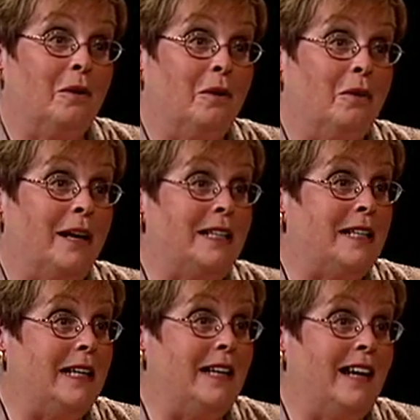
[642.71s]

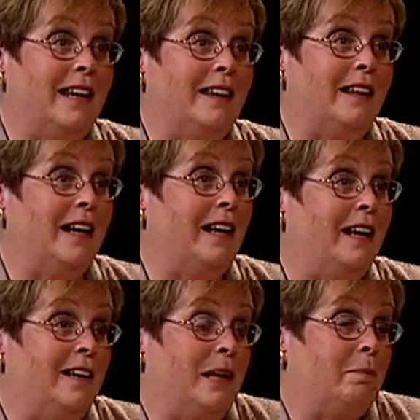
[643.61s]
crazy and
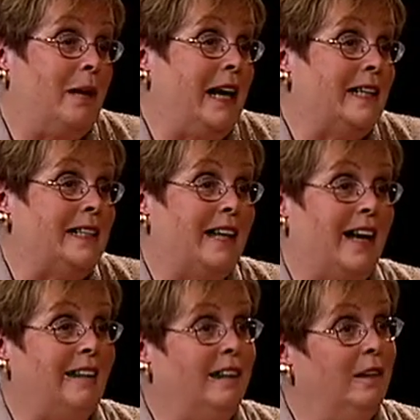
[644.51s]
they get past that,